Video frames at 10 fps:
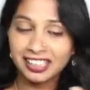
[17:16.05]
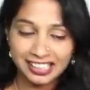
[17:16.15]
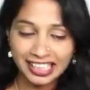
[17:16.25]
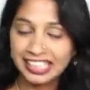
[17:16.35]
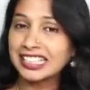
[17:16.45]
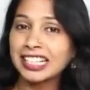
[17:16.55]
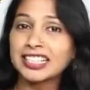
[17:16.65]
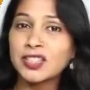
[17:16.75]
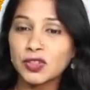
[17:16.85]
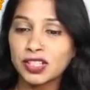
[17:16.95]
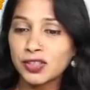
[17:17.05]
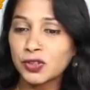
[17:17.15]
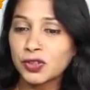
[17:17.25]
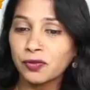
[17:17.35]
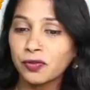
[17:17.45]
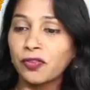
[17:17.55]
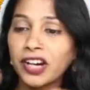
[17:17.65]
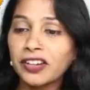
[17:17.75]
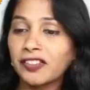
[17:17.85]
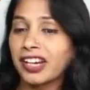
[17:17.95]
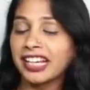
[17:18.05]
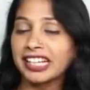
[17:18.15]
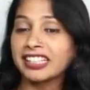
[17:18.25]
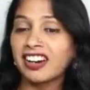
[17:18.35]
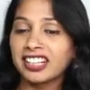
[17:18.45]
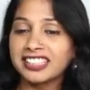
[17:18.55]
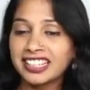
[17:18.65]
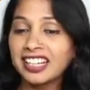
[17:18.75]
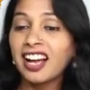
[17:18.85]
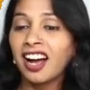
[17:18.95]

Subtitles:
Like I said, it's very very encouraging.